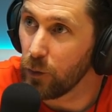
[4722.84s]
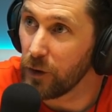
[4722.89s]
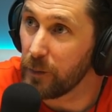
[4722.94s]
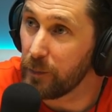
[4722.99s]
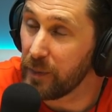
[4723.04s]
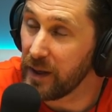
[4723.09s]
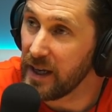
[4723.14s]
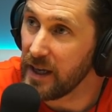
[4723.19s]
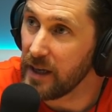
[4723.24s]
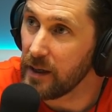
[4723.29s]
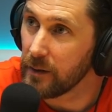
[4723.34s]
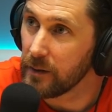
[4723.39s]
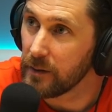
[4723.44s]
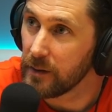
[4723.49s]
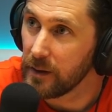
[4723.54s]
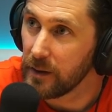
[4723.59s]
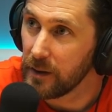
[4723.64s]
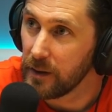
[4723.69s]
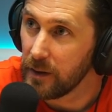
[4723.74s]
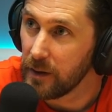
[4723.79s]
would be,
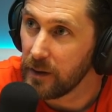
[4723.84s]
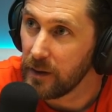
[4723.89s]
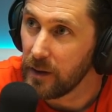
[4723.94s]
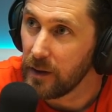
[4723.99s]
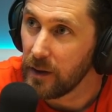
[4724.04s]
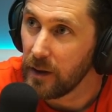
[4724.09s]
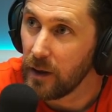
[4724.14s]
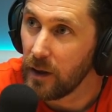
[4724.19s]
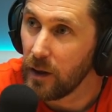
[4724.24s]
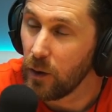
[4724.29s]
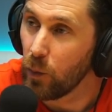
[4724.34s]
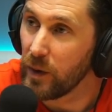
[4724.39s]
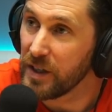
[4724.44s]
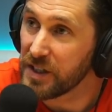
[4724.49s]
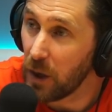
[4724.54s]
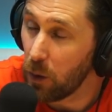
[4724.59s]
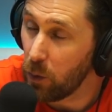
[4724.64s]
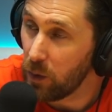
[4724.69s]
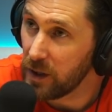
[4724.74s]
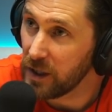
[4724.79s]
we
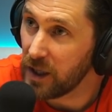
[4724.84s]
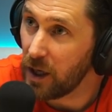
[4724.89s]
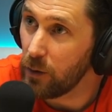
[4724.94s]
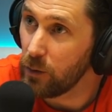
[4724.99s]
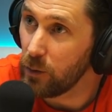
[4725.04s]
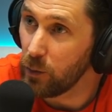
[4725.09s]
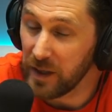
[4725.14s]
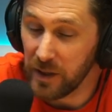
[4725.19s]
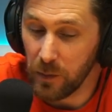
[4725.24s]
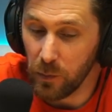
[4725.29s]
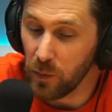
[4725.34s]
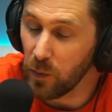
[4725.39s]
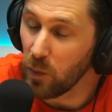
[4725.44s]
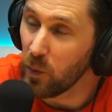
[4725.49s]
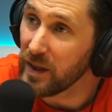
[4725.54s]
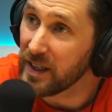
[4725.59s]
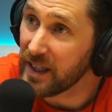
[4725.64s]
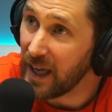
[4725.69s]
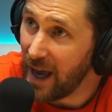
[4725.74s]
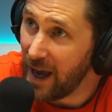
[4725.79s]
don't want to go. We
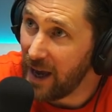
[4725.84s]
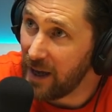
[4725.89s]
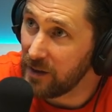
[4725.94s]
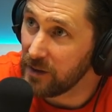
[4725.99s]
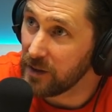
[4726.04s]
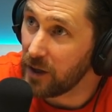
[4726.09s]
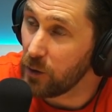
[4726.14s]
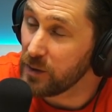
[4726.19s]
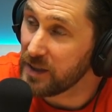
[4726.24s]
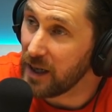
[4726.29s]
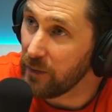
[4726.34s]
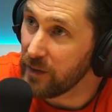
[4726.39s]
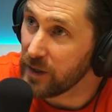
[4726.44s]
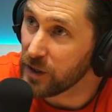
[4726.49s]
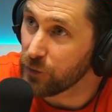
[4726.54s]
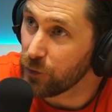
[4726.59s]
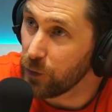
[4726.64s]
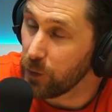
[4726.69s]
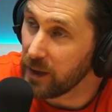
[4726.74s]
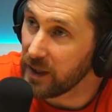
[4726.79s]
we can't go down
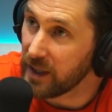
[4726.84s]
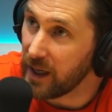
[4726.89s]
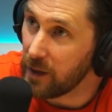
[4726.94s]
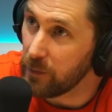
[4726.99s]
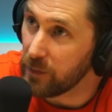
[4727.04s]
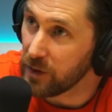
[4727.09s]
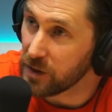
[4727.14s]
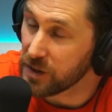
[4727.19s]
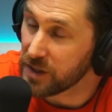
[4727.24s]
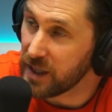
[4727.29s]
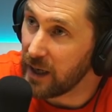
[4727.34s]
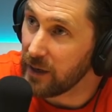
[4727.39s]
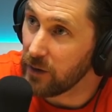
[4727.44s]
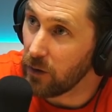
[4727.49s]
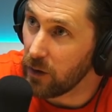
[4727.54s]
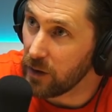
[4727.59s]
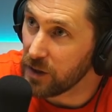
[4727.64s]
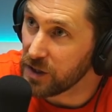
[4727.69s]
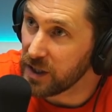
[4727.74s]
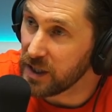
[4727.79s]
this route again because
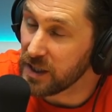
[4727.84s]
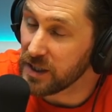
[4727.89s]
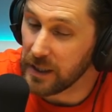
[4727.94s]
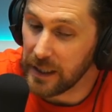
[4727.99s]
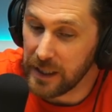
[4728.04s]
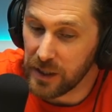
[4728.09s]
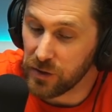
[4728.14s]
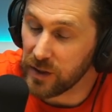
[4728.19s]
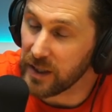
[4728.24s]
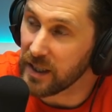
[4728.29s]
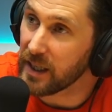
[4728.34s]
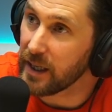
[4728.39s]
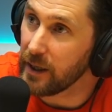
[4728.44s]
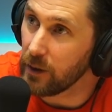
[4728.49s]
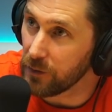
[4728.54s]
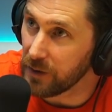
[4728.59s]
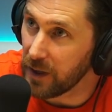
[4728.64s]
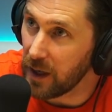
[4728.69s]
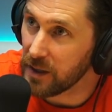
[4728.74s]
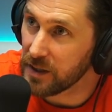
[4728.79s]
technology has literally
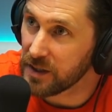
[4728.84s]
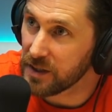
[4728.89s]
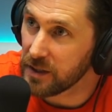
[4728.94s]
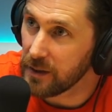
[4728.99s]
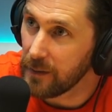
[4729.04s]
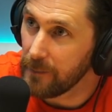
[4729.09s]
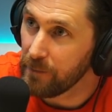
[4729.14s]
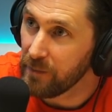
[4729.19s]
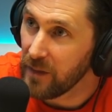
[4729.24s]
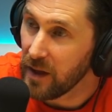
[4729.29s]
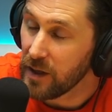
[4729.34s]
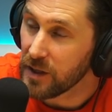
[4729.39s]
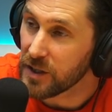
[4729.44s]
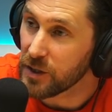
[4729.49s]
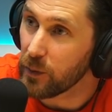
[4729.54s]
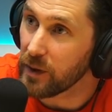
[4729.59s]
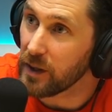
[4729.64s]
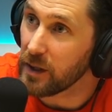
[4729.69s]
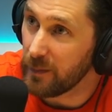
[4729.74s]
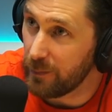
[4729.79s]
killed us. Yeah.
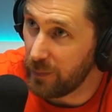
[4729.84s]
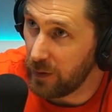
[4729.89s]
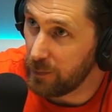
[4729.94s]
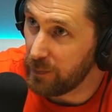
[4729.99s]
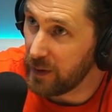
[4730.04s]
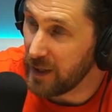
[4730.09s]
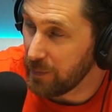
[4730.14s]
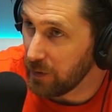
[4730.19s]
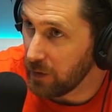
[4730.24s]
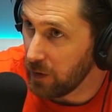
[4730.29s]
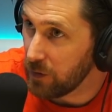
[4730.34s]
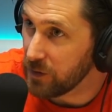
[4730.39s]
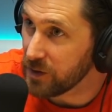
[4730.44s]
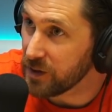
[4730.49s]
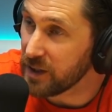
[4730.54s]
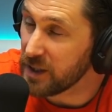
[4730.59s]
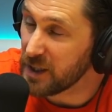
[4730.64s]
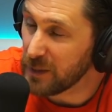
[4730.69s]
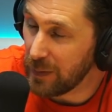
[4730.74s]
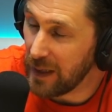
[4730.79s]
So we're going to put people onto
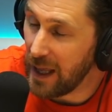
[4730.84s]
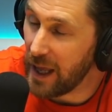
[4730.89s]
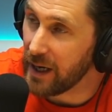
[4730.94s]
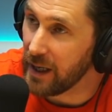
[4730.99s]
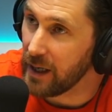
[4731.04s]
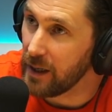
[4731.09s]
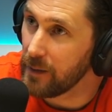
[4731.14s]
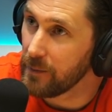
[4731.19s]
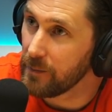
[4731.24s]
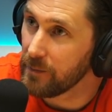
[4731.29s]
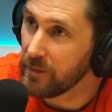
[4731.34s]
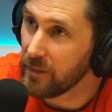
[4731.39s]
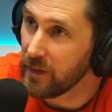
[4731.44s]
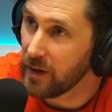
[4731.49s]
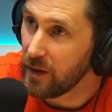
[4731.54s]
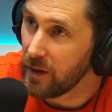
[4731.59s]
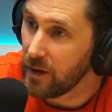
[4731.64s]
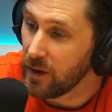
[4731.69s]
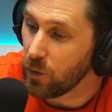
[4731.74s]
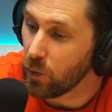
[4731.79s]
this planet,
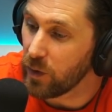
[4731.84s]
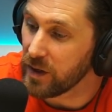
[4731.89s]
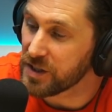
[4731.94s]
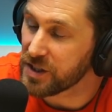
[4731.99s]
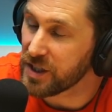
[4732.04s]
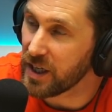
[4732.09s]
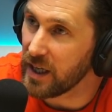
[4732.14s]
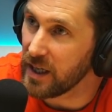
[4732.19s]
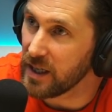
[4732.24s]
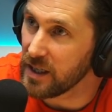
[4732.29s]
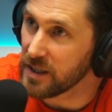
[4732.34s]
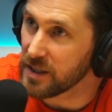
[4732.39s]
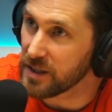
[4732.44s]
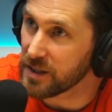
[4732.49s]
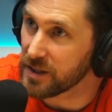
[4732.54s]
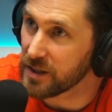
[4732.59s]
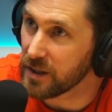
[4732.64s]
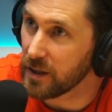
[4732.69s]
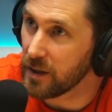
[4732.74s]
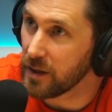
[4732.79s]
which
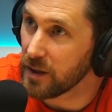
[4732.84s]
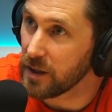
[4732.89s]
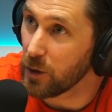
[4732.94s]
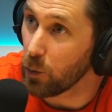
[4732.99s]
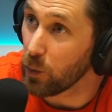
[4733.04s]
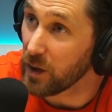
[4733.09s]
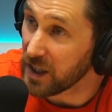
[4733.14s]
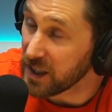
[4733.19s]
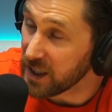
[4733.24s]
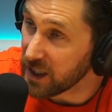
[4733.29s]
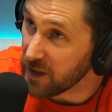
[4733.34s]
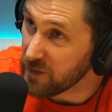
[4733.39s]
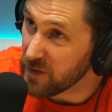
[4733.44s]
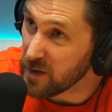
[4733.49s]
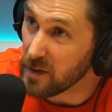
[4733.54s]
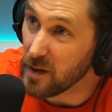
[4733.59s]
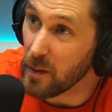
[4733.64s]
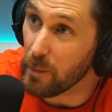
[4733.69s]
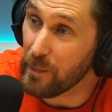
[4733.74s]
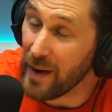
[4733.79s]
is you know, we're going to give
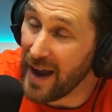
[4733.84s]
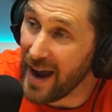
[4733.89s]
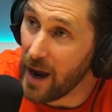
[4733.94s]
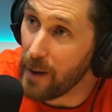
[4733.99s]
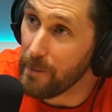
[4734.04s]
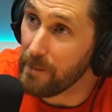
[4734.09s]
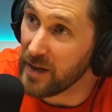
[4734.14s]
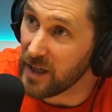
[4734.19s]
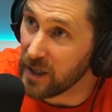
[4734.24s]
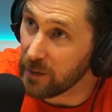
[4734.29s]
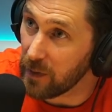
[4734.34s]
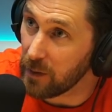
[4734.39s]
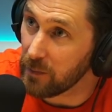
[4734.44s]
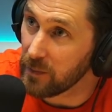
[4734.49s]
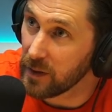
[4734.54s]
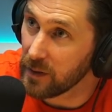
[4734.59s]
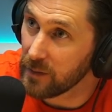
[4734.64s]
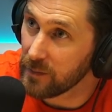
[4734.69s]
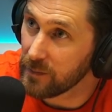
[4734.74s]
them the bare minimum,